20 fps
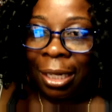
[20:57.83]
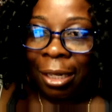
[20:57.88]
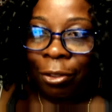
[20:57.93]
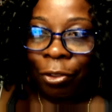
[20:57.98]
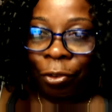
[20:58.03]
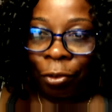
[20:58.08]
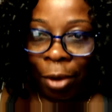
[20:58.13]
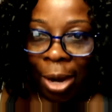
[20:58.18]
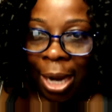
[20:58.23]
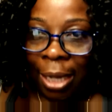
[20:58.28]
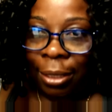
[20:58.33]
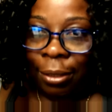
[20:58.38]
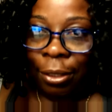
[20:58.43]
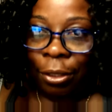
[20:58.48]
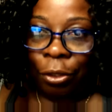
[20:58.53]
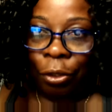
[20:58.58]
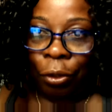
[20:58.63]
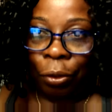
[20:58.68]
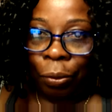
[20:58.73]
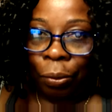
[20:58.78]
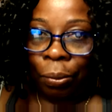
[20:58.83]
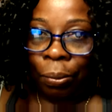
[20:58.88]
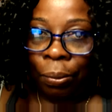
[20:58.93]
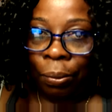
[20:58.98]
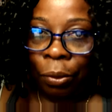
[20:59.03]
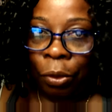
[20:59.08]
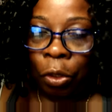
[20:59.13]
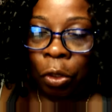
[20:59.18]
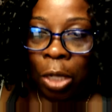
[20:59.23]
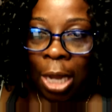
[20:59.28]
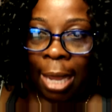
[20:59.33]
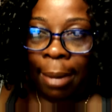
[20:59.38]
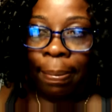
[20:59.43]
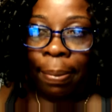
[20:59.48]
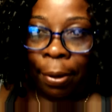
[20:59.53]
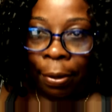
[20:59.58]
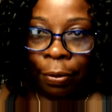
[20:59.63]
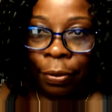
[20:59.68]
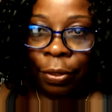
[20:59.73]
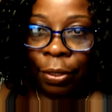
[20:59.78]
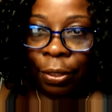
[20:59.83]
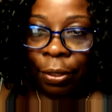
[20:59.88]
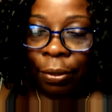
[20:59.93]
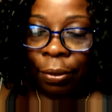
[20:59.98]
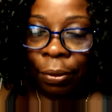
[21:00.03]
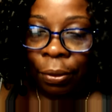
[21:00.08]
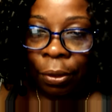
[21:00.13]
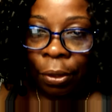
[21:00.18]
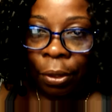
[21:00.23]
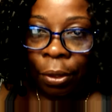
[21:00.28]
that attracted you to that person